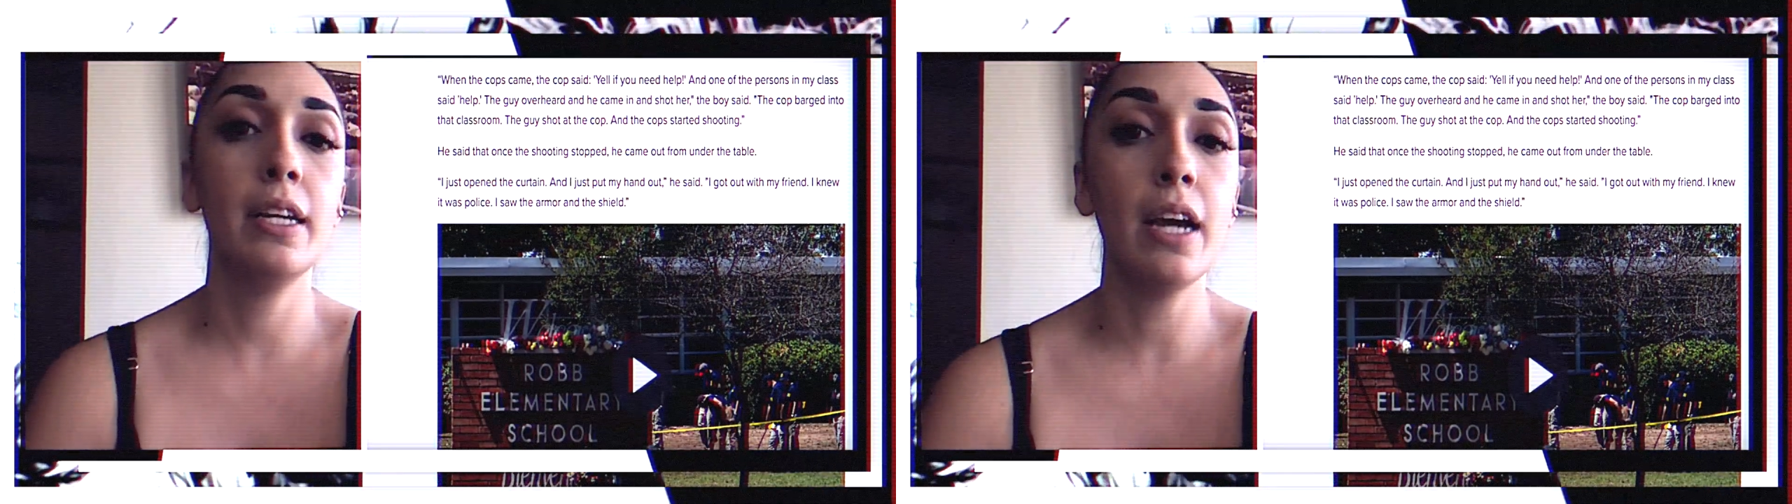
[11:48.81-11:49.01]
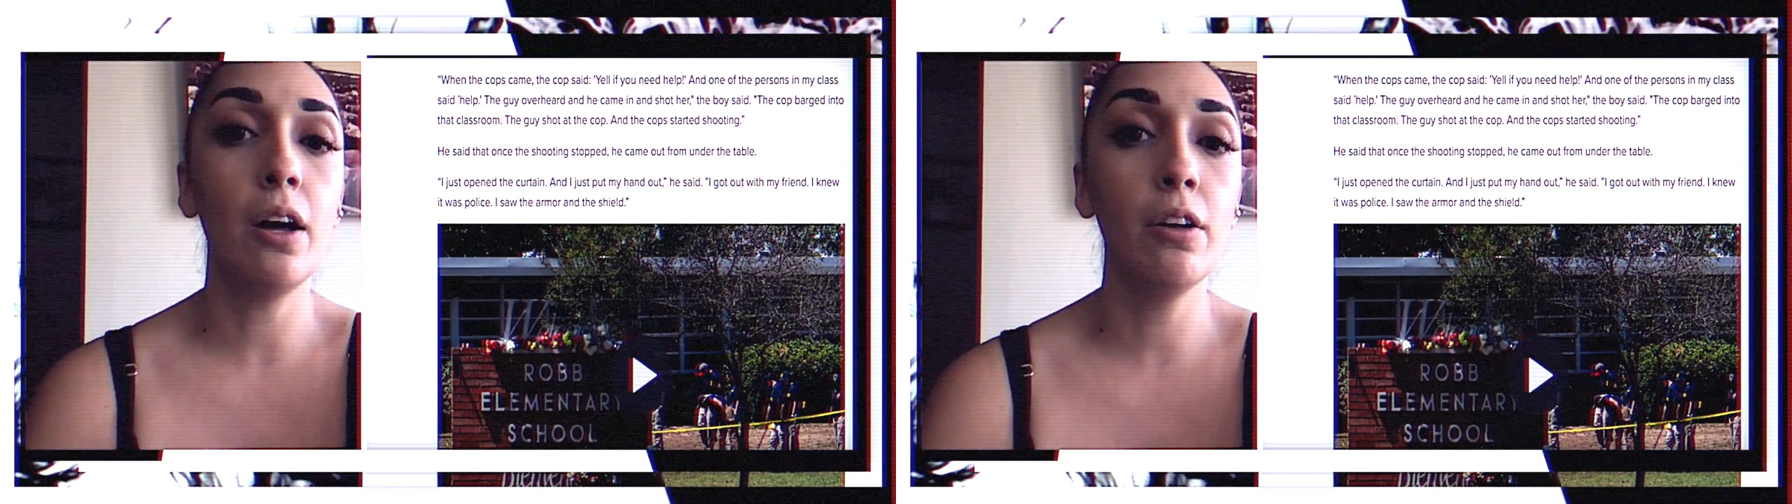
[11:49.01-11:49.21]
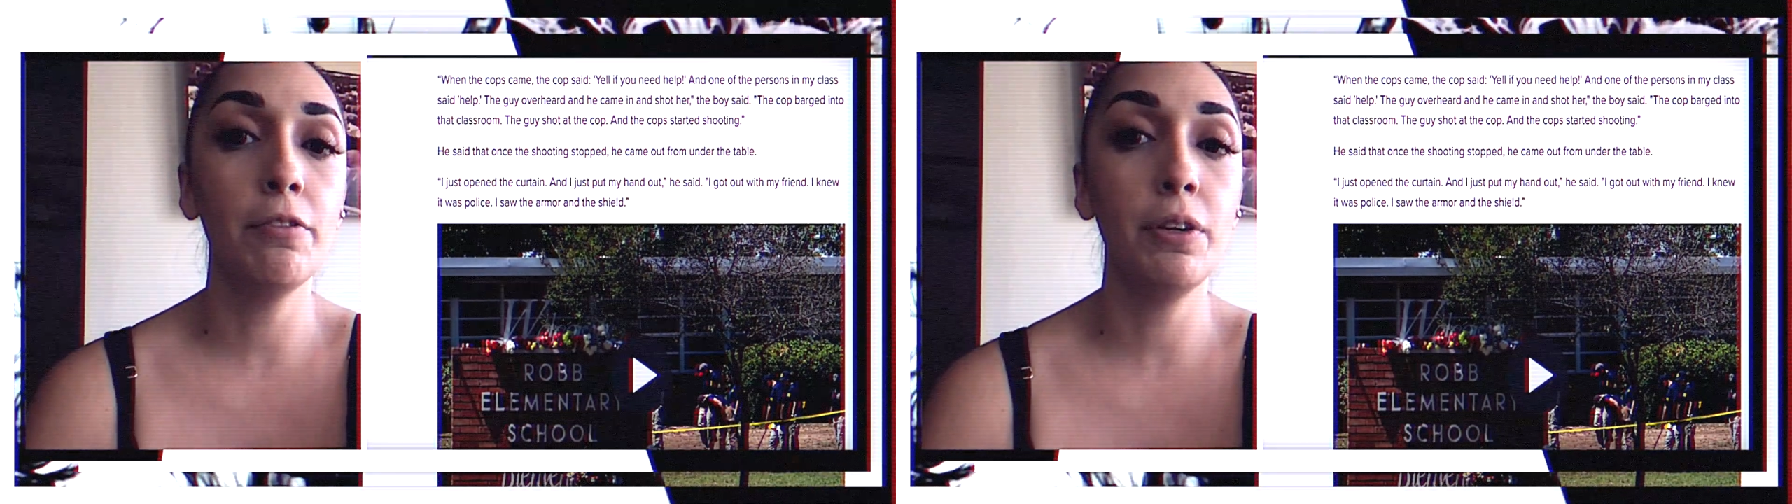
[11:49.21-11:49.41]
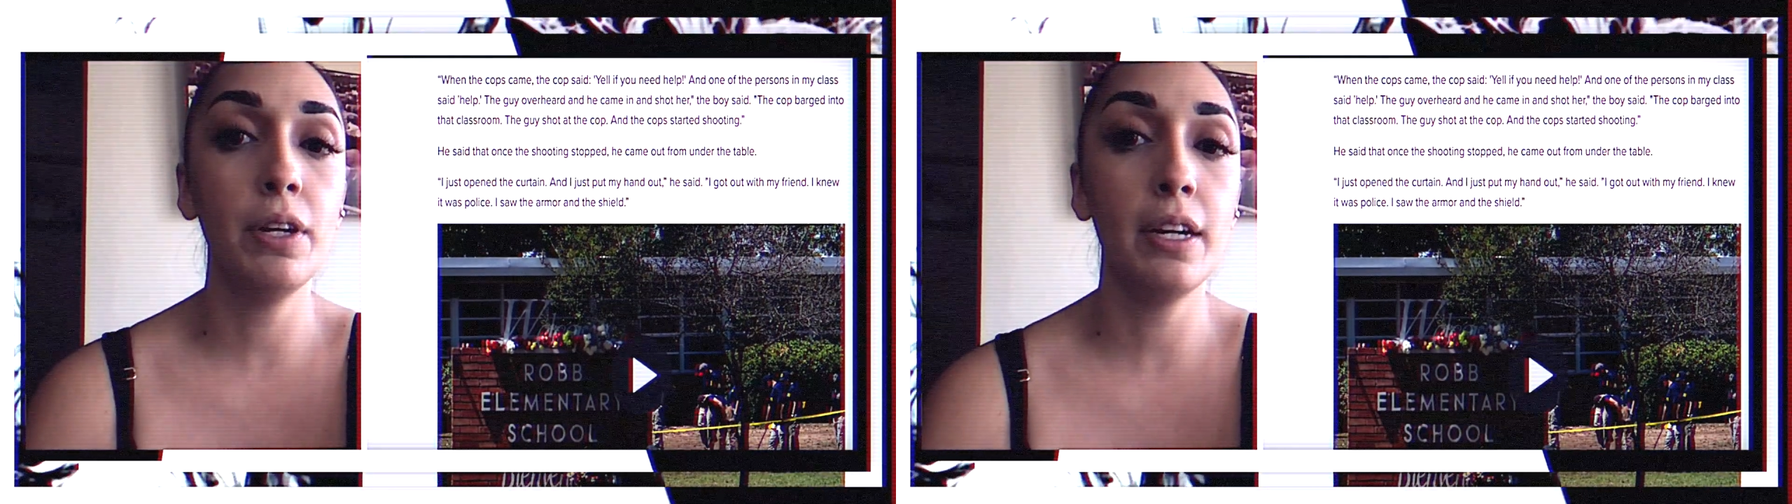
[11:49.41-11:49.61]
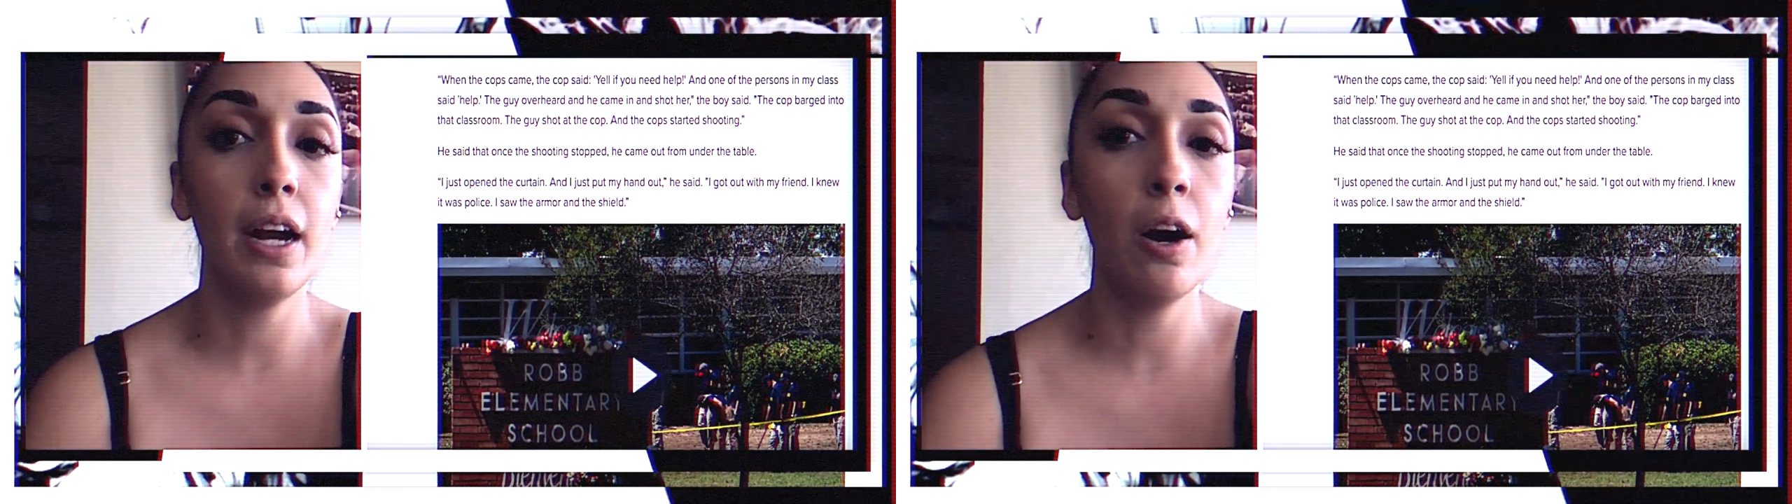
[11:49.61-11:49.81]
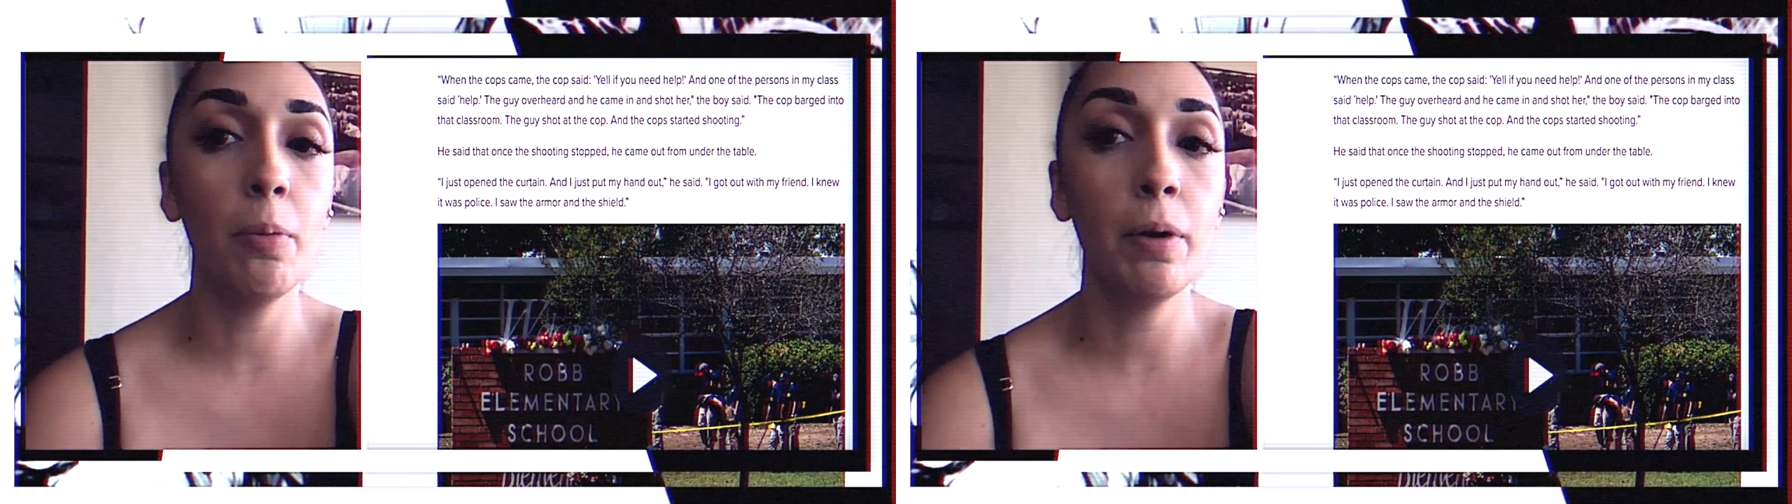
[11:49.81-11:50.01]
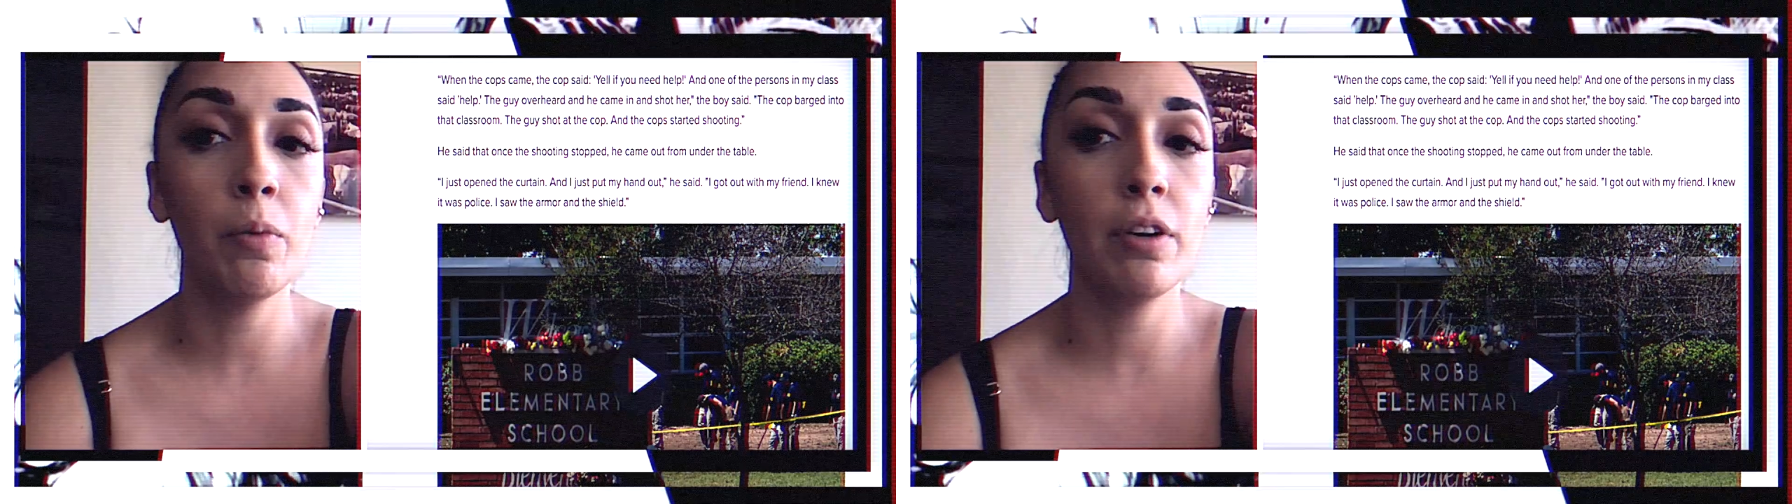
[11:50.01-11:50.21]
"Yell if you need help," and